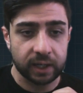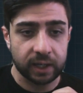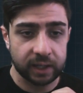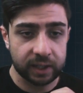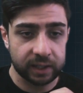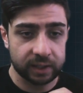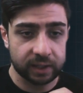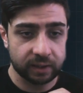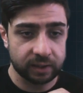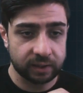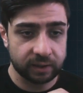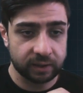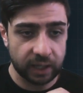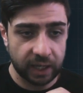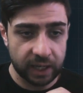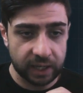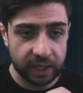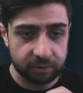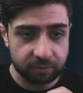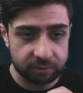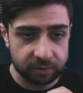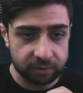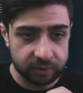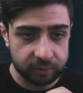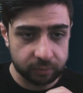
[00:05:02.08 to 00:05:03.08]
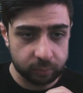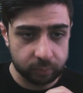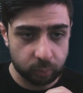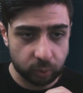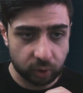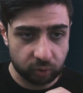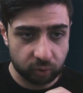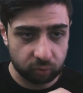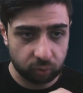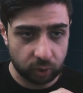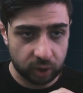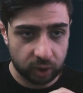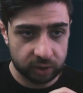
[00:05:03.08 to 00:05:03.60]
every
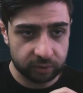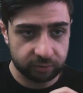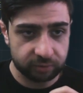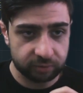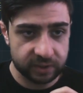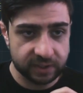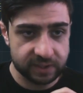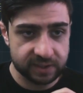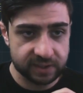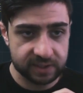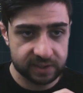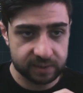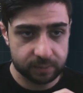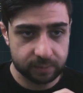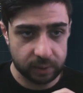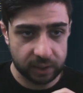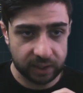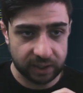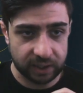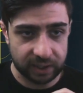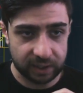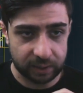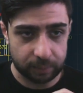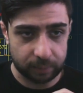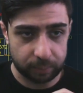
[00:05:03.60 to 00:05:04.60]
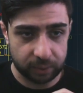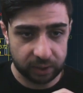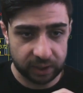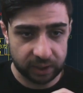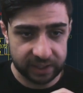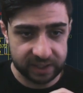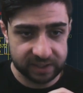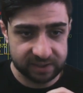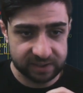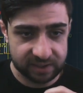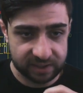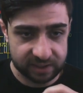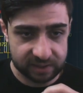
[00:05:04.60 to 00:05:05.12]
one of these
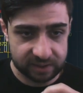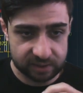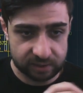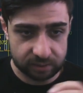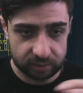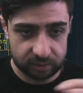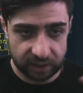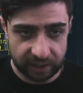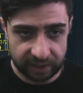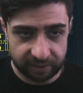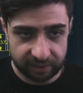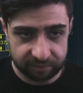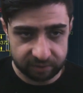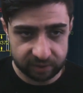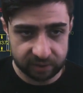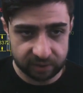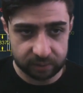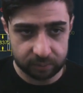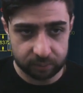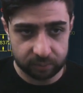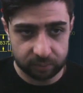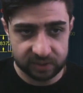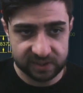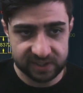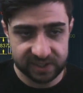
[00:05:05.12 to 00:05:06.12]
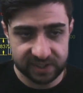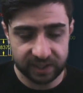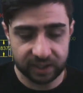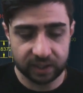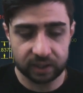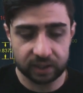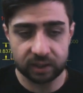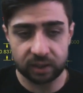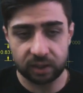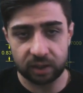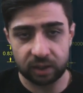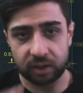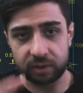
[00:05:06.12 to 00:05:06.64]
places, every
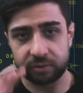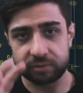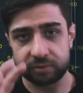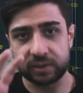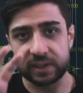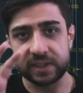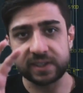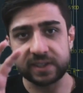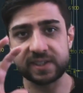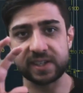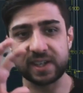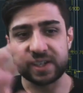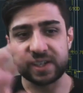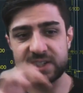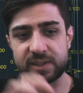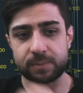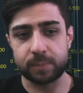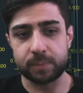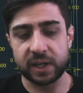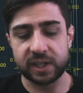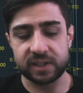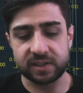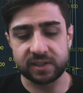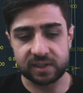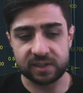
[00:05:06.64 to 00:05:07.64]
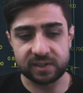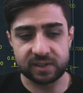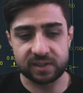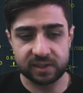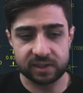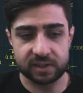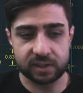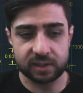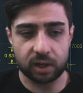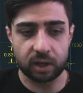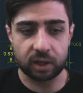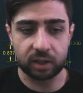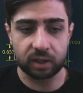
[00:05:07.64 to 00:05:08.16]
single of these spaces
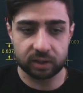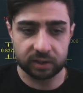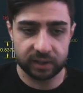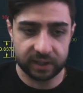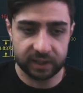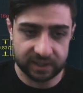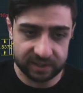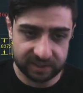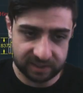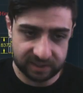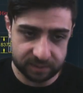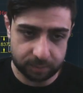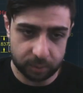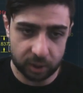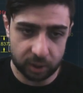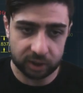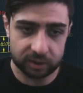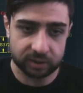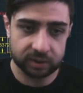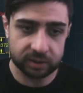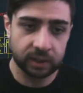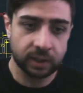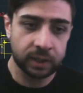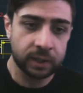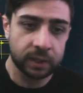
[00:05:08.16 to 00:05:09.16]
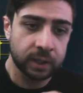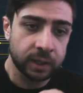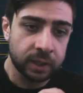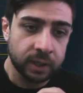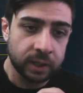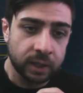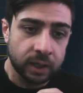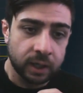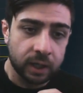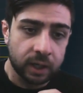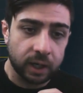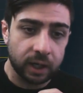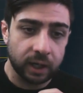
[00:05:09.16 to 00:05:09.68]
is called a spot.
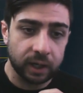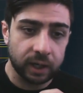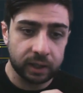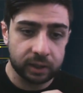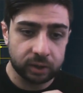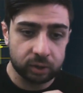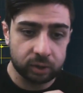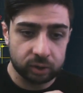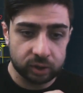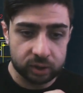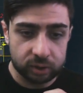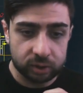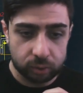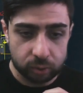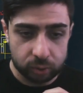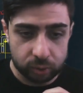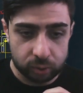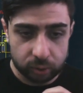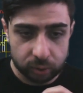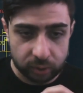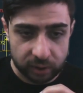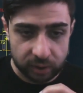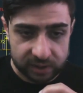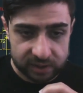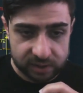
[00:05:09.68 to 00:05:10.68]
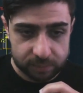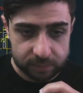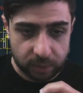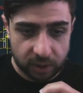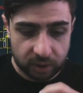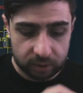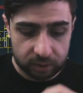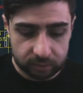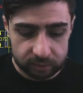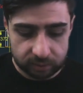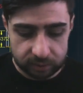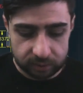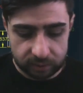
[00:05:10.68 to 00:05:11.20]
You need to
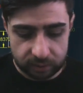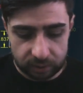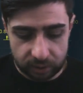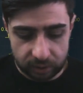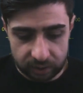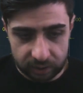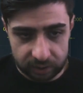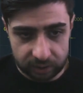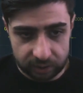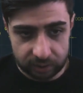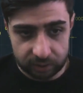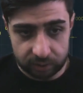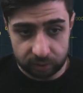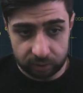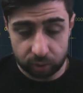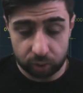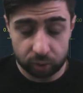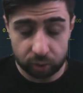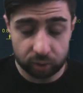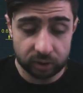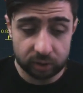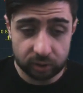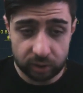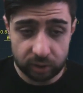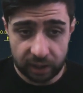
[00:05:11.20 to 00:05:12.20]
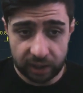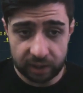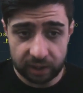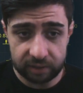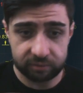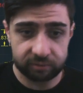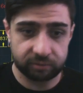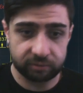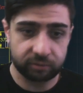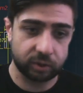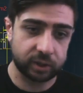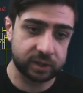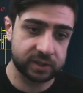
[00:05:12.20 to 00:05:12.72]
you need to have,
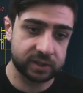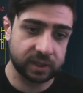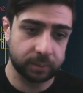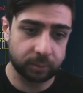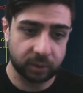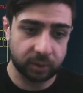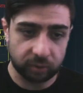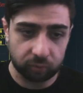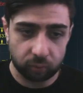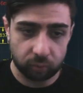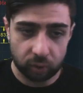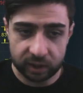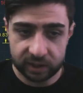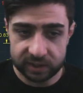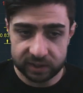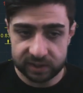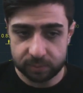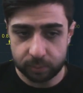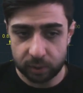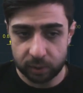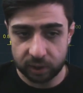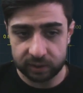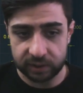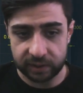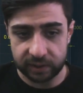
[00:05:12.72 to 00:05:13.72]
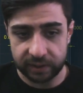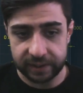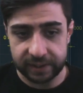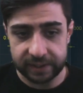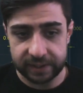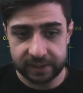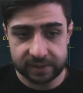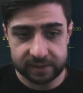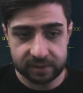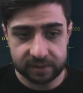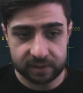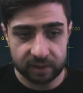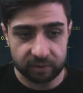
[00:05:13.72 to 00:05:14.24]
for example, one spot
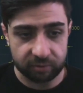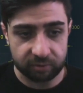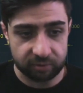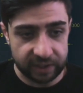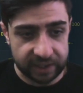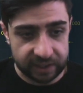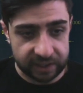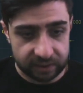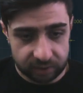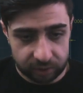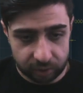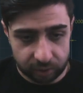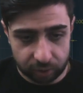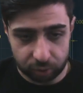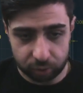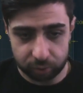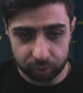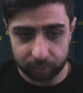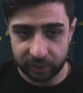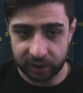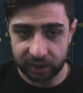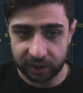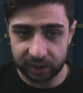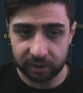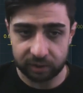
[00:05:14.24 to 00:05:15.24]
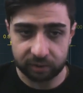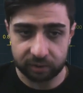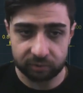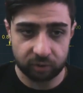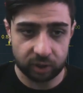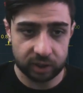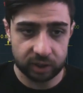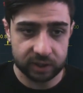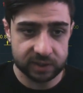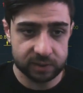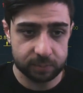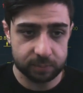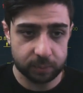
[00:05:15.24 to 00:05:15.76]
is the waiting room here,
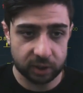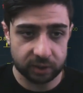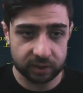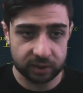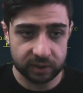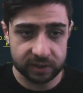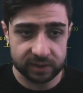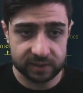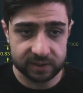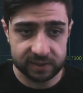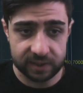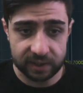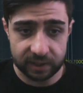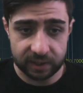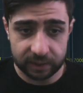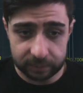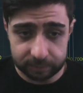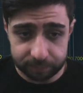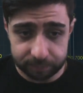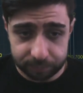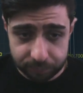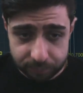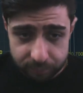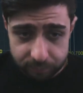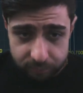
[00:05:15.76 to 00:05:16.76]
one spot is the